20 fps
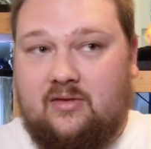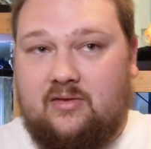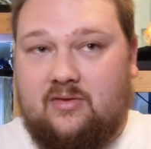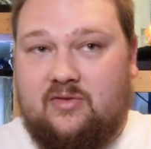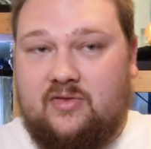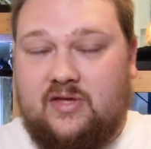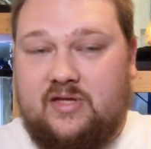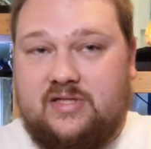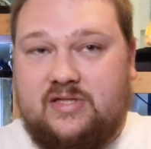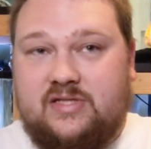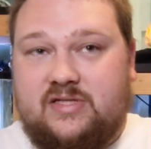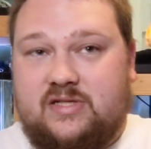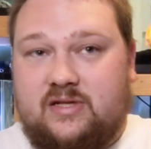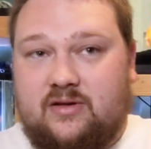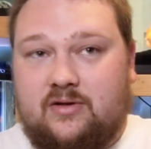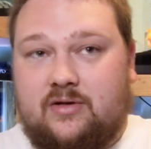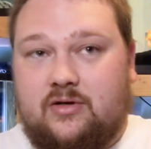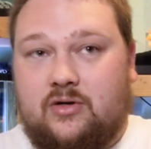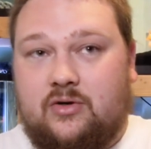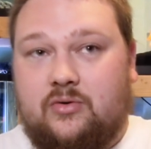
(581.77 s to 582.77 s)
this
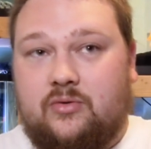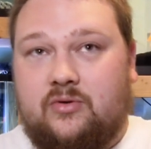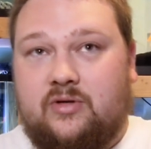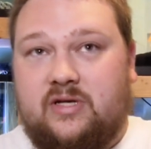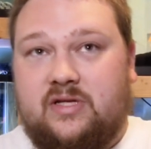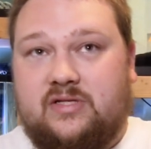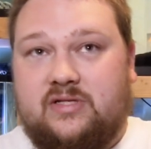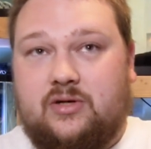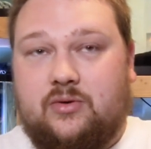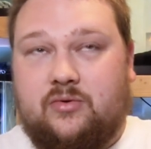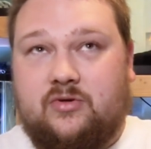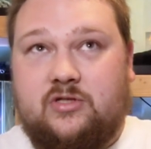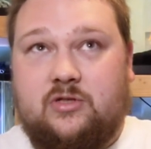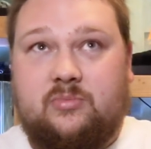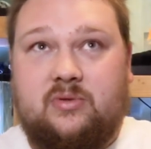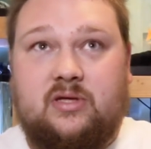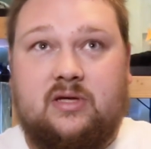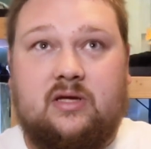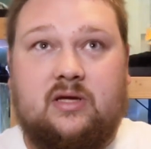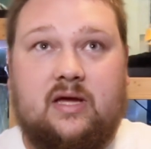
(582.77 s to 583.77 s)
silicone is going
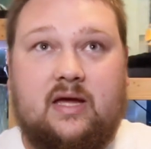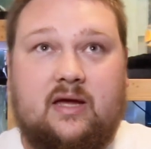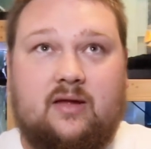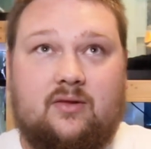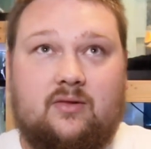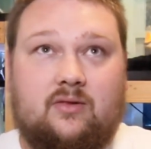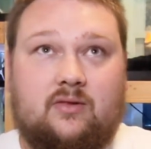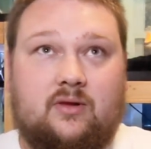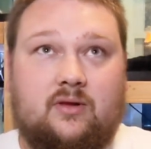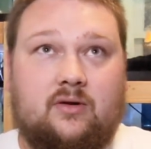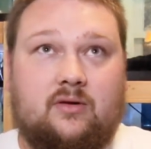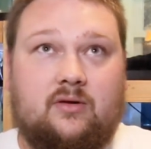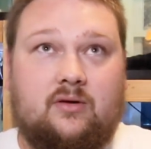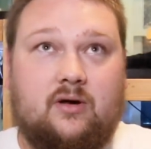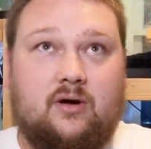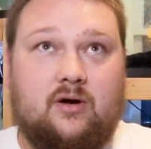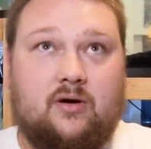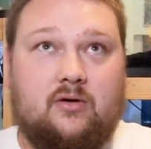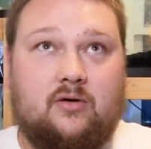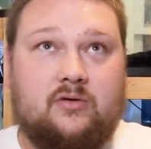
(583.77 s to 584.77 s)
to be a little
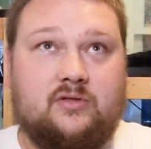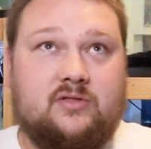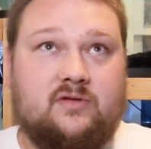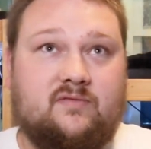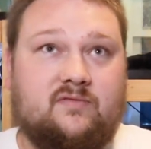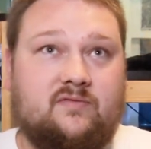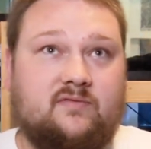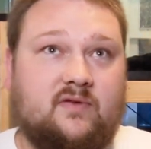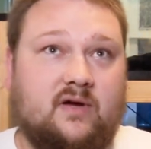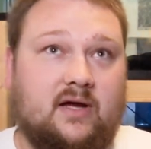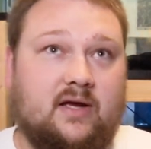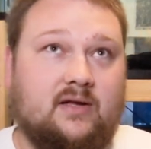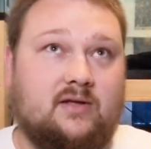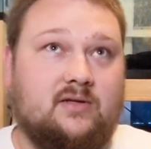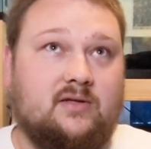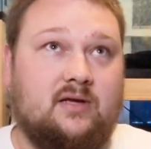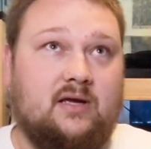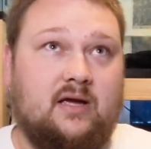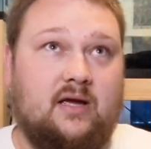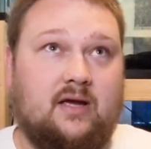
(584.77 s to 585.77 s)
harder to
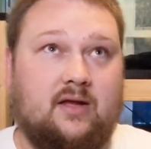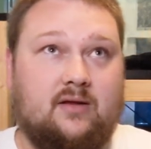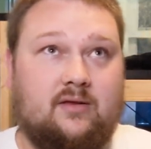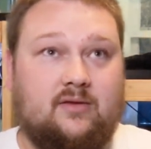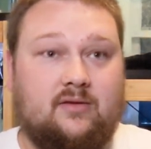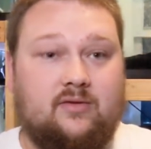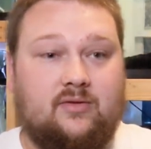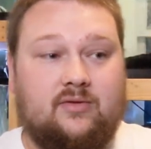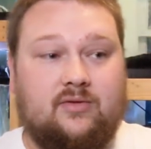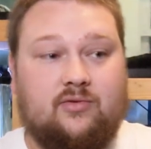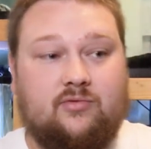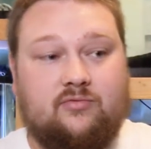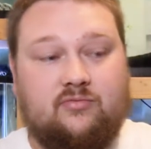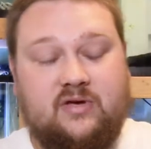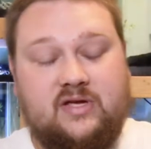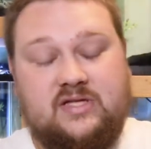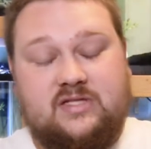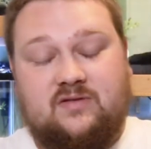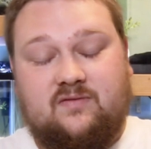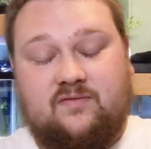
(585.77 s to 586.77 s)
find, and the
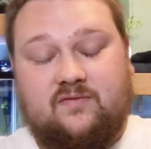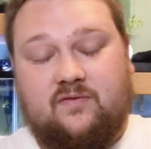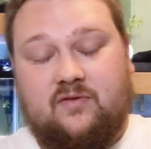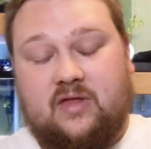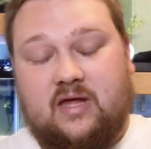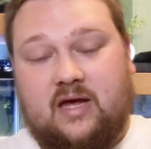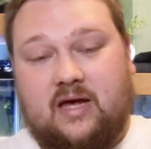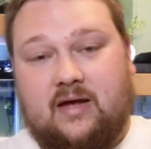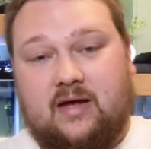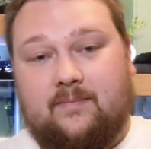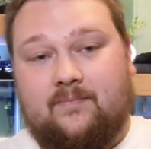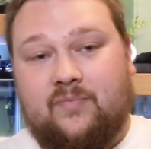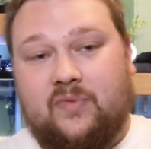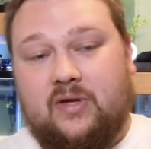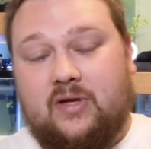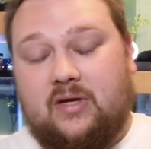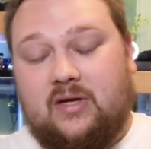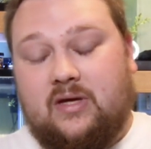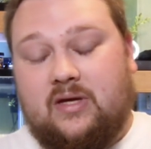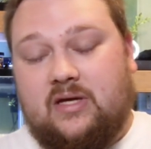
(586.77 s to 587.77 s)
reason for that
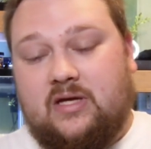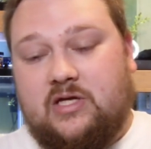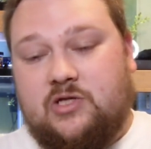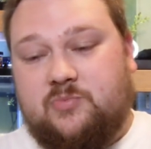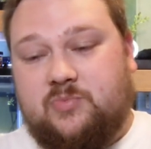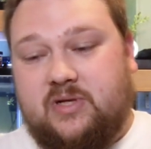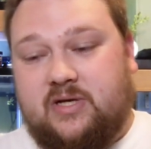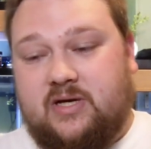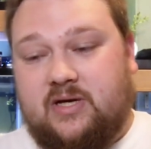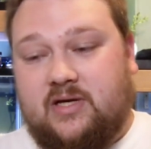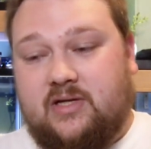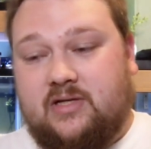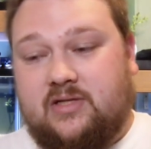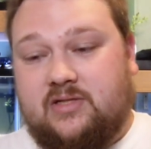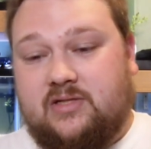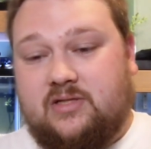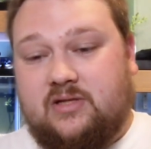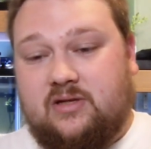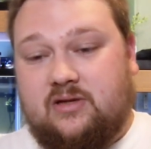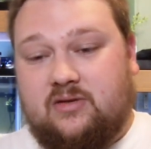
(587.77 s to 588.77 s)
is
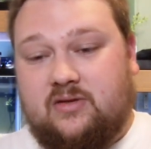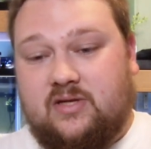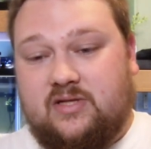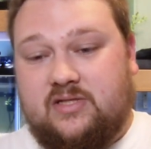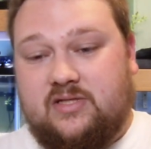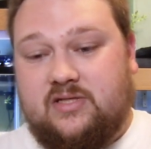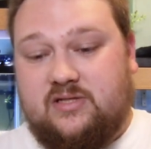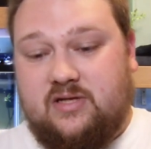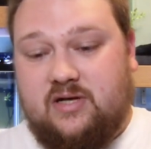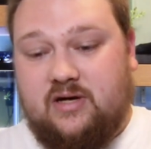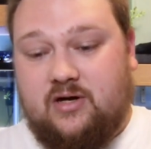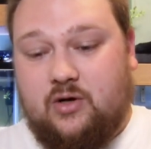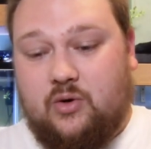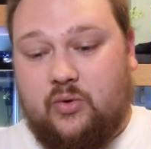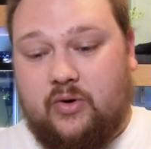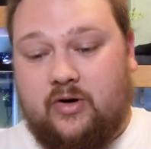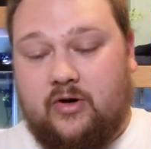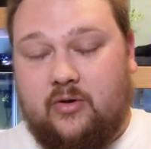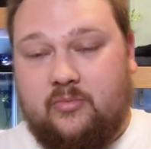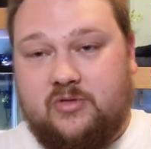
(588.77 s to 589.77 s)
because this is an
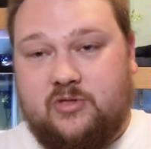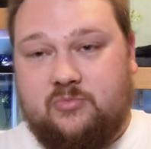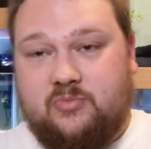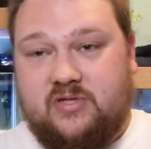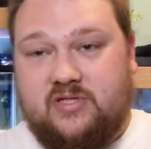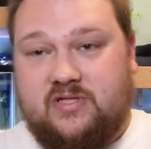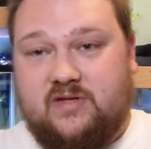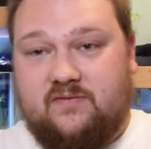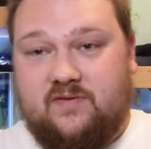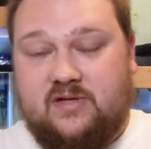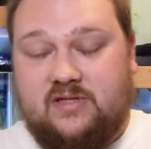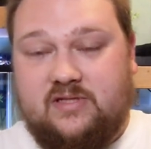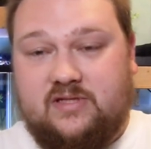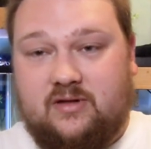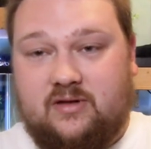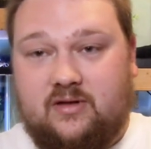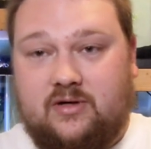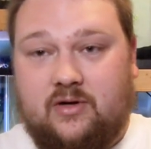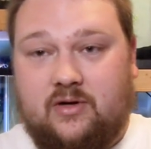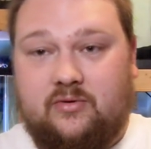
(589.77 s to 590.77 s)
aquarium-specific
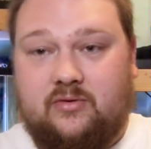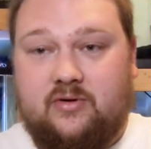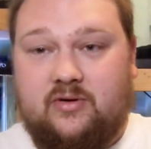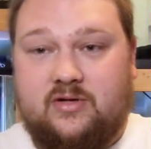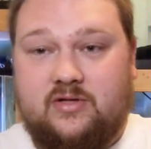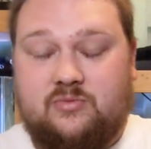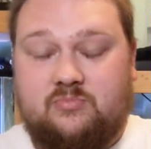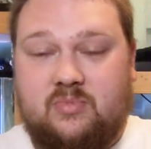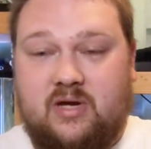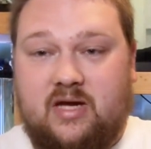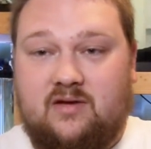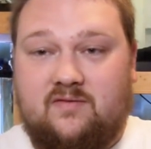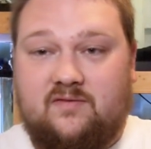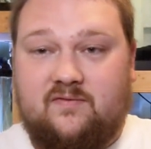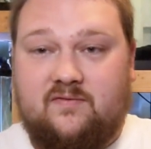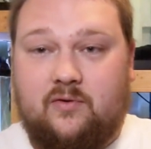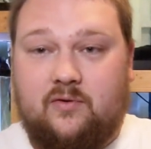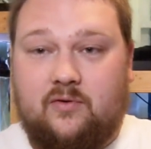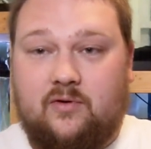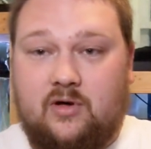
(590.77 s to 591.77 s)
silicone. It is made
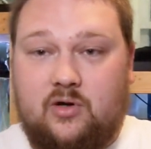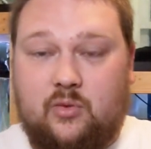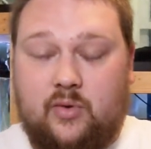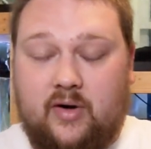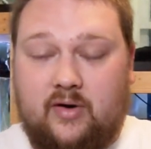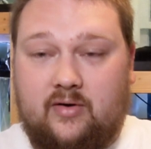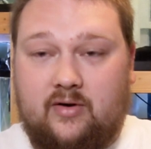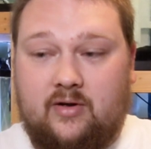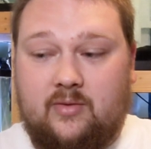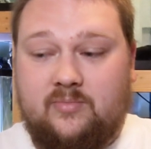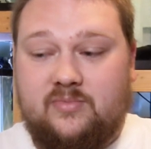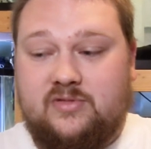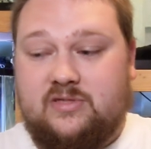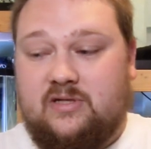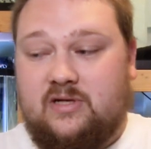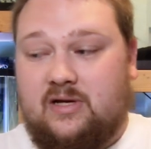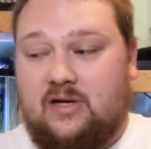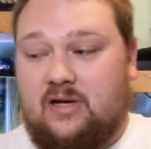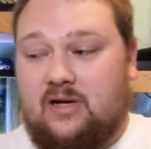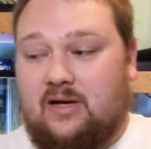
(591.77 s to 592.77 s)
for
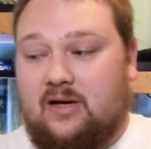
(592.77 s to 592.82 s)
aquariums,